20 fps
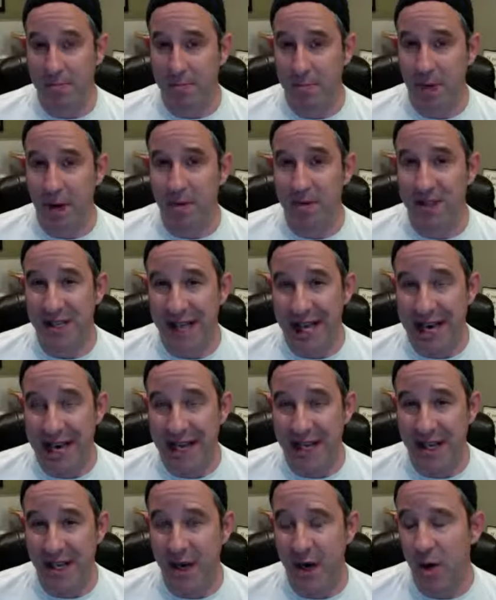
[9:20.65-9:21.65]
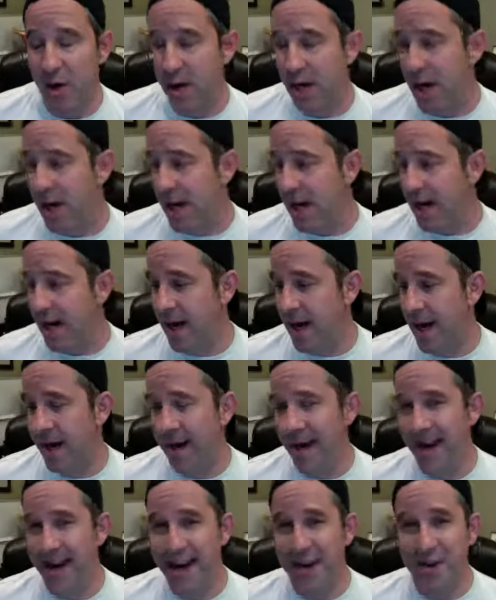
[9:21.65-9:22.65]
I was late,
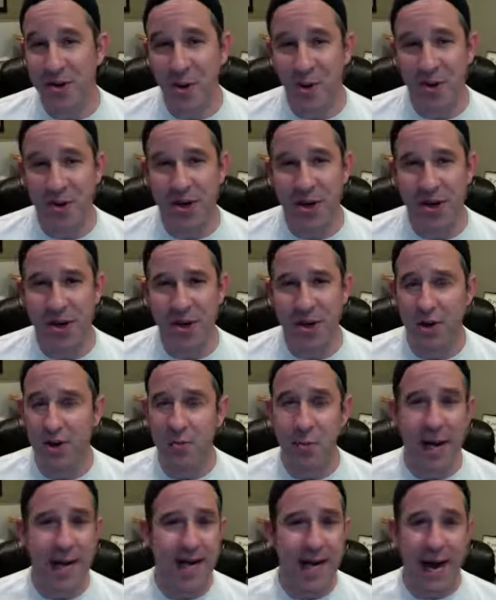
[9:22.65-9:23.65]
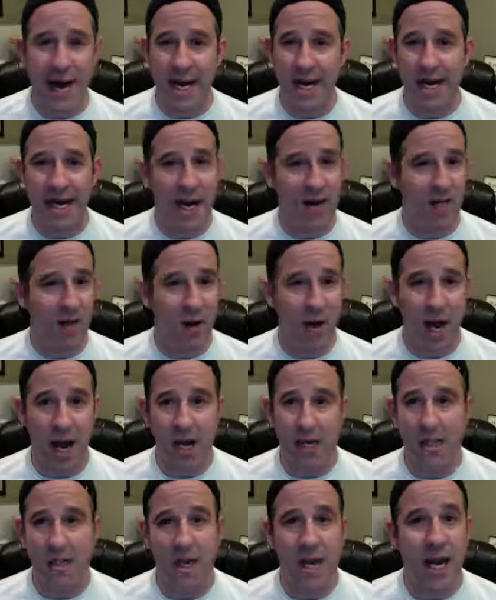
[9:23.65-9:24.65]
and he told the teacher, he goes, my daddy never
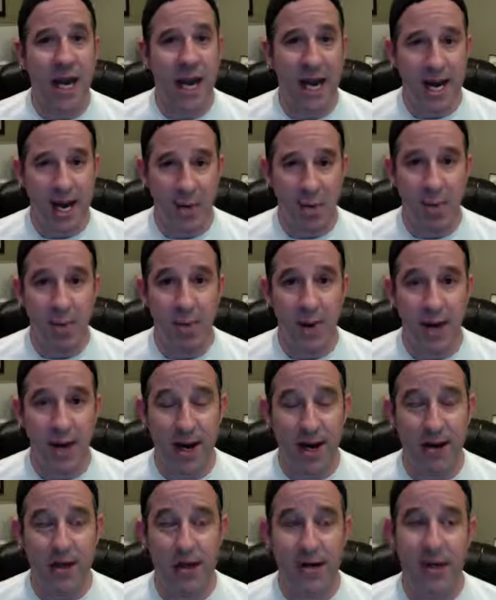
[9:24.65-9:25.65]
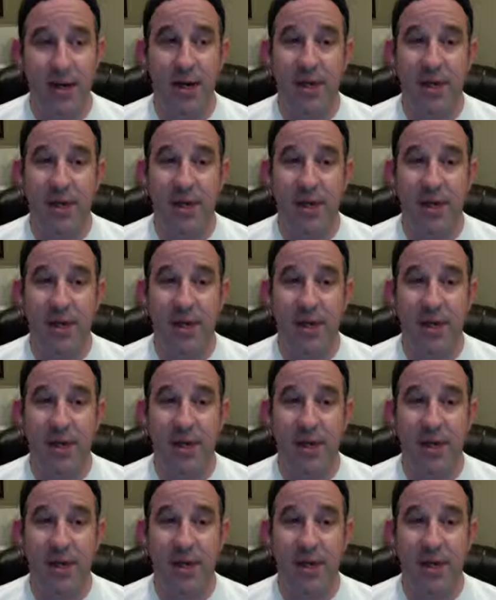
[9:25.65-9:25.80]
lies. He will be here.